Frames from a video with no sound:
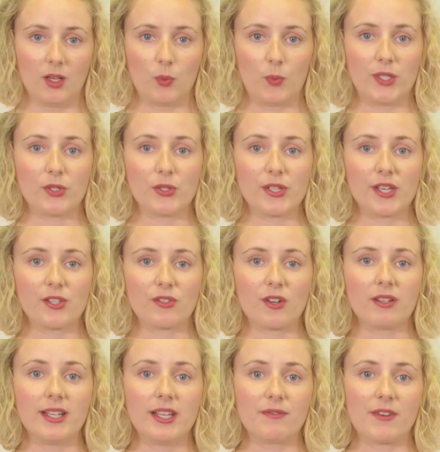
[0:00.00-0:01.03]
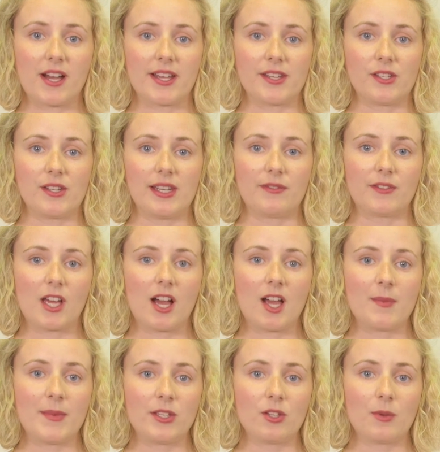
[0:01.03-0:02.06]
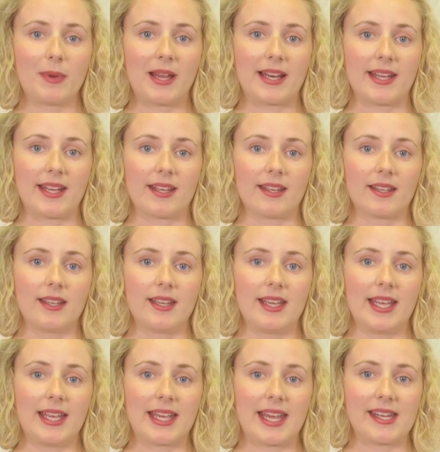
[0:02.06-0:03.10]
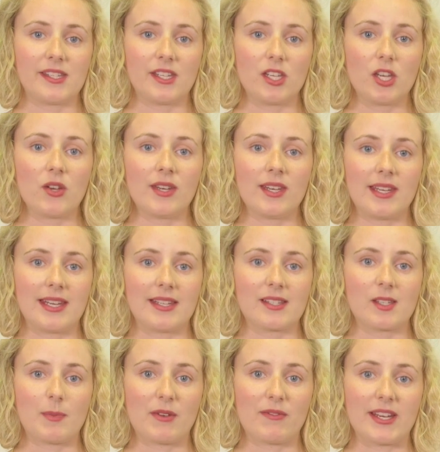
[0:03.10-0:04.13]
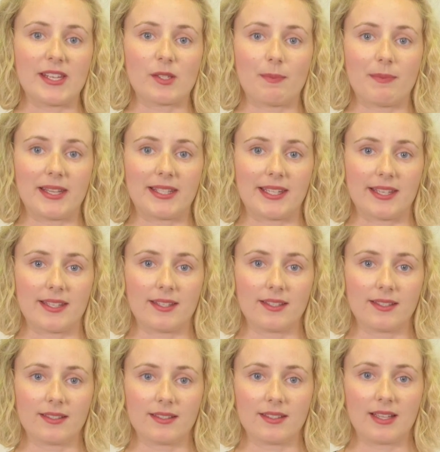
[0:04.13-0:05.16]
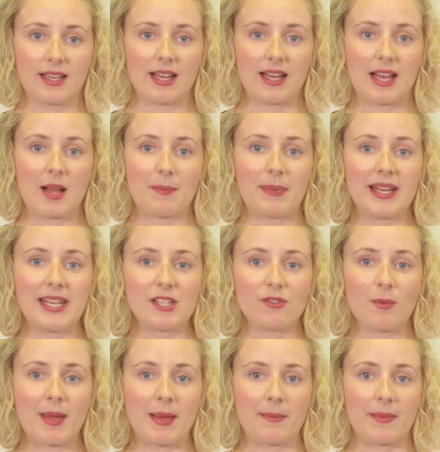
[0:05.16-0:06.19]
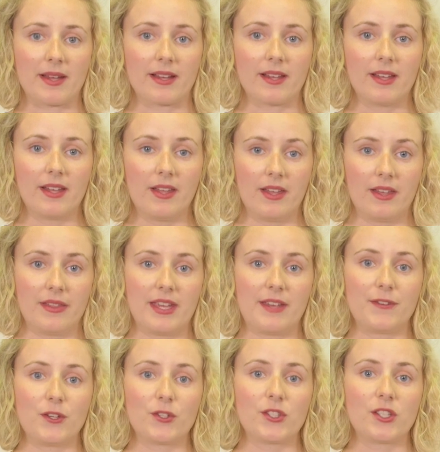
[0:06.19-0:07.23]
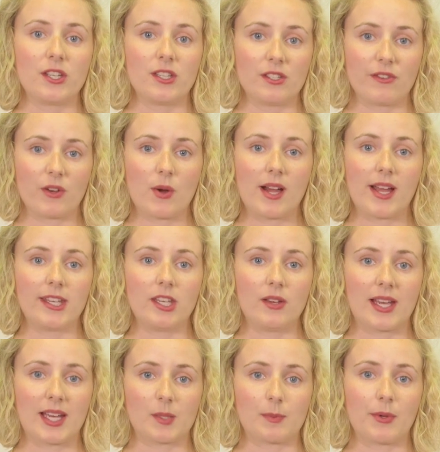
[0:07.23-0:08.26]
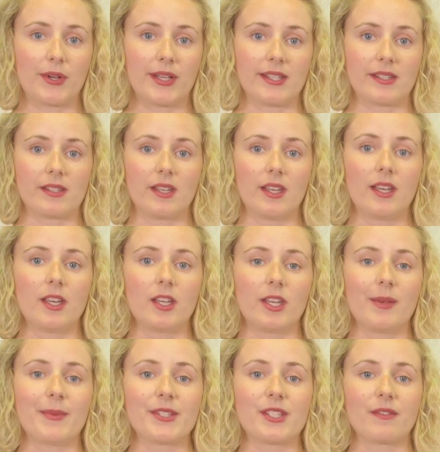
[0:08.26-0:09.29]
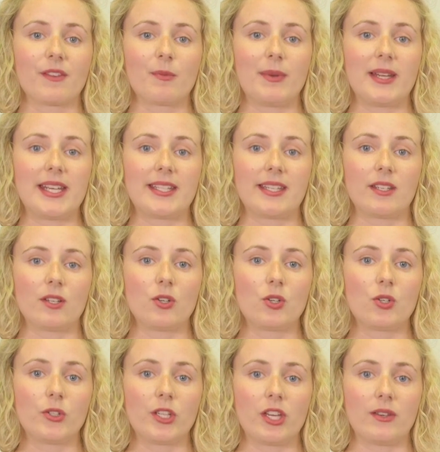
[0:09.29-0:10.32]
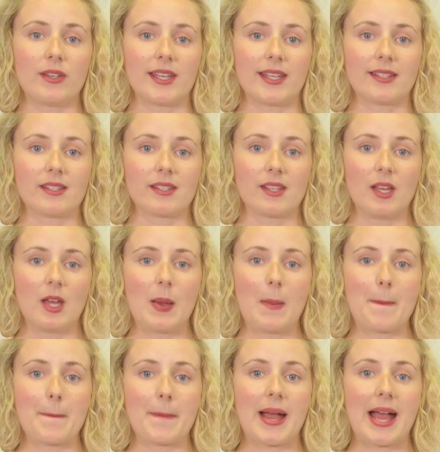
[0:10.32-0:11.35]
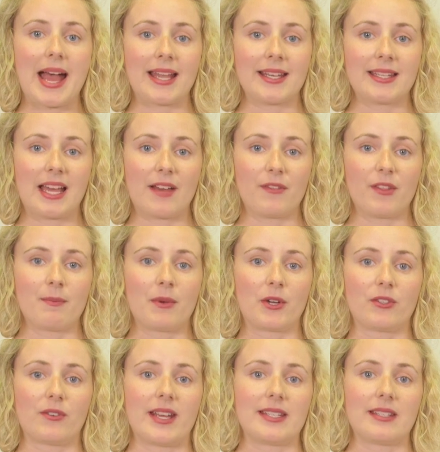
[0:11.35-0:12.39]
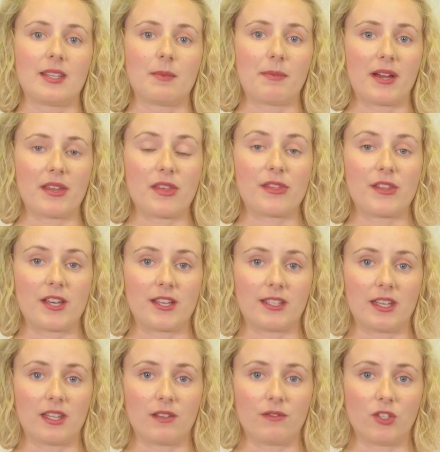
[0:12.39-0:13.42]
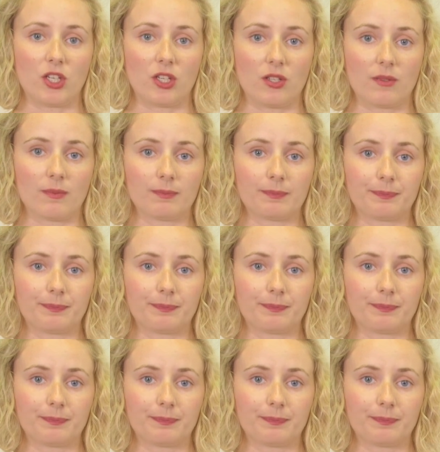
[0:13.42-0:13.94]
We'd also strongly advise you leave time in your planning in case a unit needs to be resubmitted. And please remember that if your students require UCAS points, you must have completed all units and have them moderated by the 30th of June.